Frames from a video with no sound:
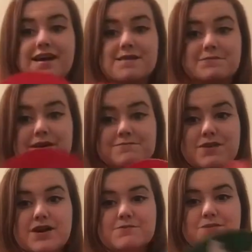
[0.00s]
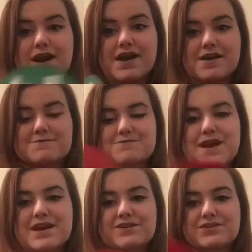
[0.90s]
Markiplier
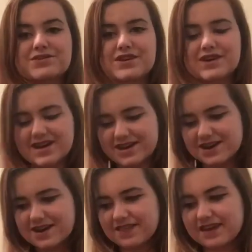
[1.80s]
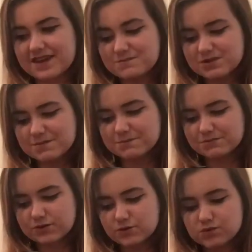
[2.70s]
panel thing right here that gave me a
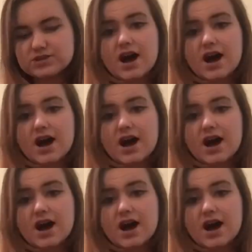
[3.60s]
bruise